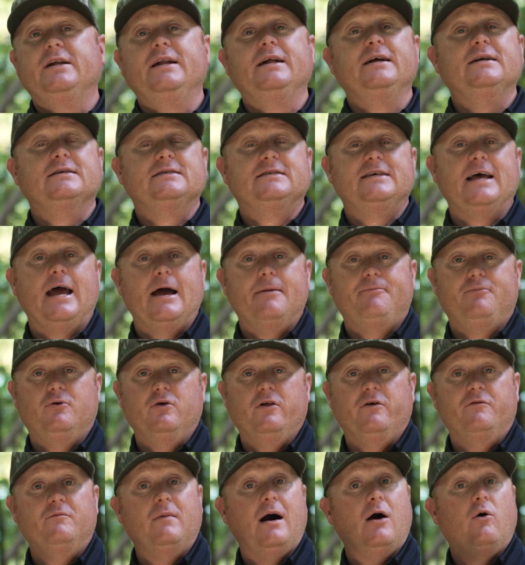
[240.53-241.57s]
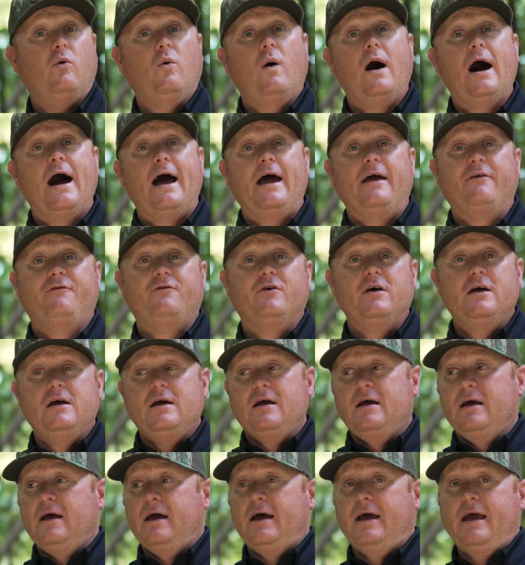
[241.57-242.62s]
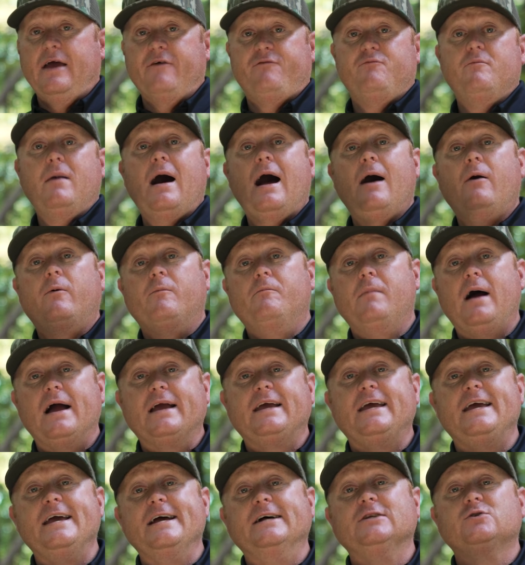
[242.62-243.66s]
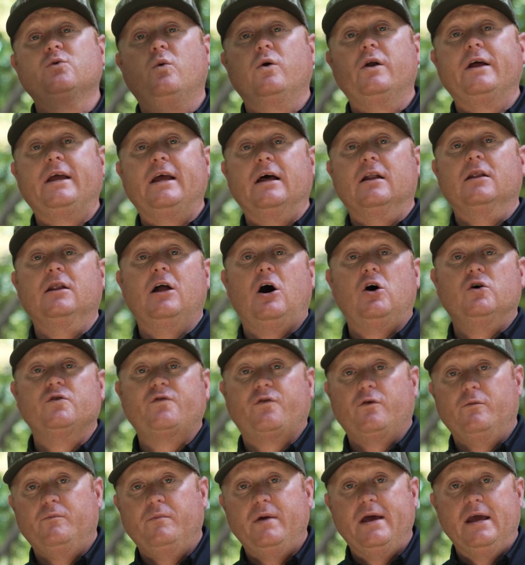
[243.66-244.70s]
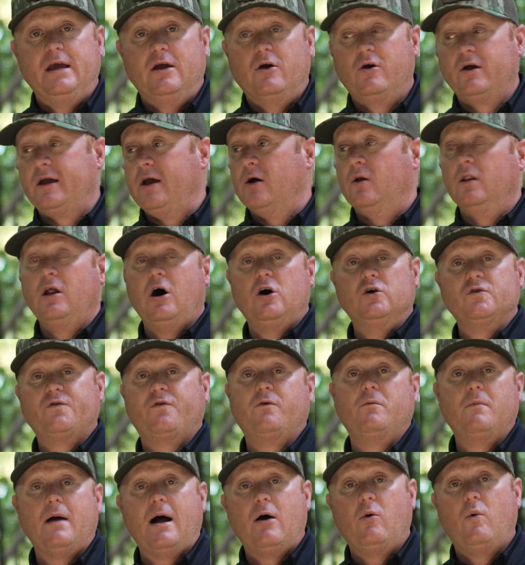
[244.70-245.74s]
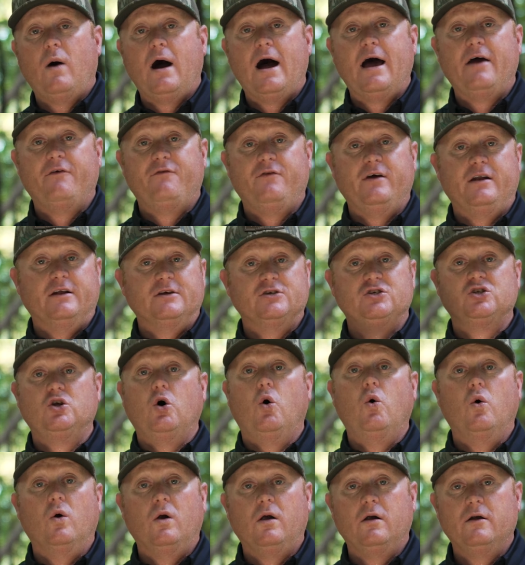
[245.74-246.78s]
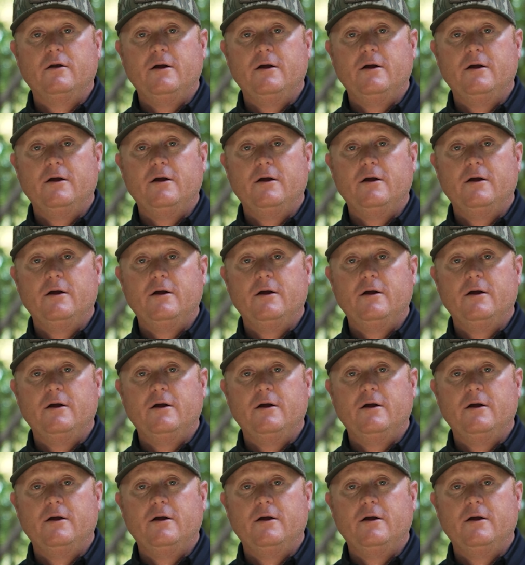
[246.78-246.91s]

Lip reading: an example of my wife. If my kids were to get lost from me or get lost from my wife in a store,